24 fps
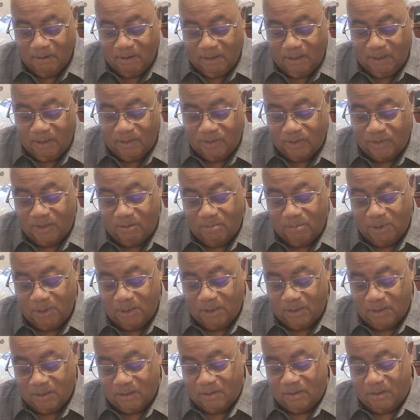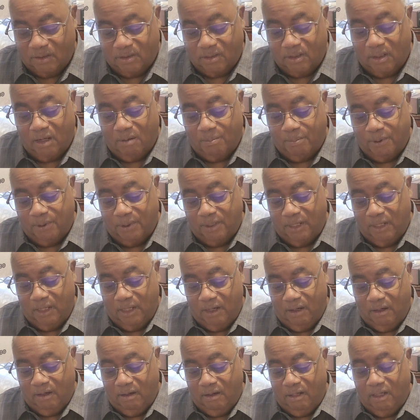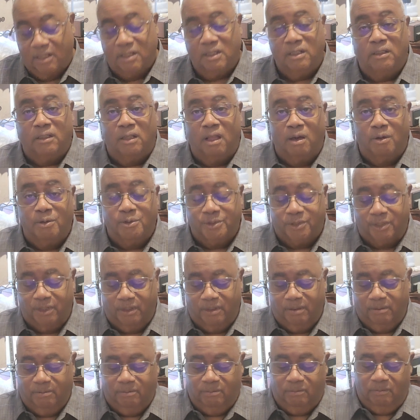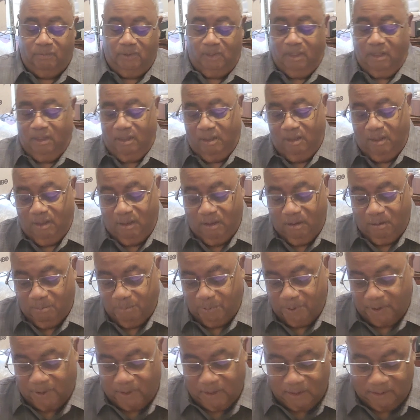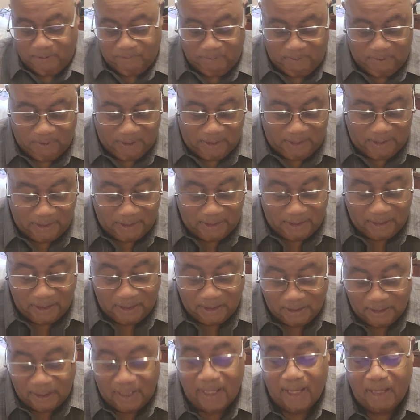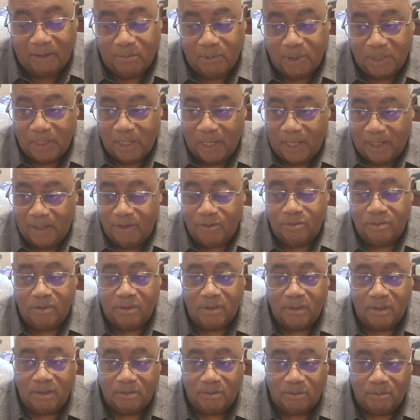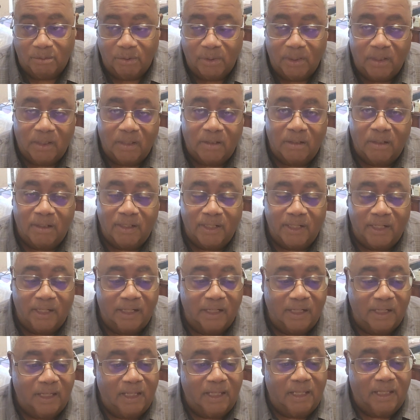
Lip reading: and Jimmy is just up in the air in the long term. But at the end, Amy, Adrian, and Will are on there.